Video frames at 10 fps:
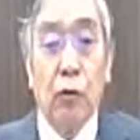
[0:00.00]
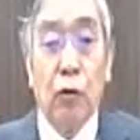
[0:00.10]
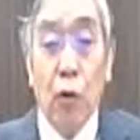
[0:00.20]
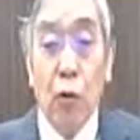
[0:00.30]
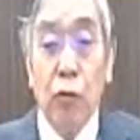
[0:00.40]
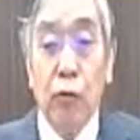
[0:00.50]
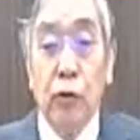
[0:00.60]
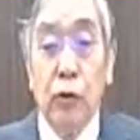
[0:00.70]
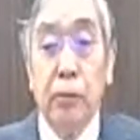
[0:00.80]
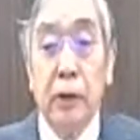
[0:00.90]
those
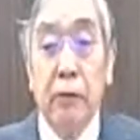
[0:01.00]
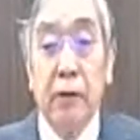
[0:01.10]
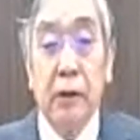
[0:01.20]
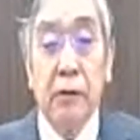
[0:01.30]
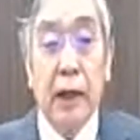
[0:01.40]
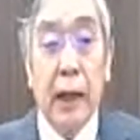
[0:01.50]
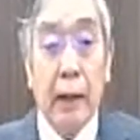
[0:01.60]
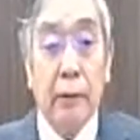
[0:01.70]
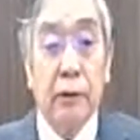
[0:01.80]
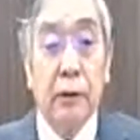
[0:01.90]
who previously
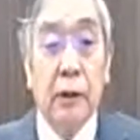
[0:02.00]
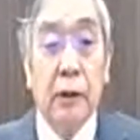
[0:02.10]
lacked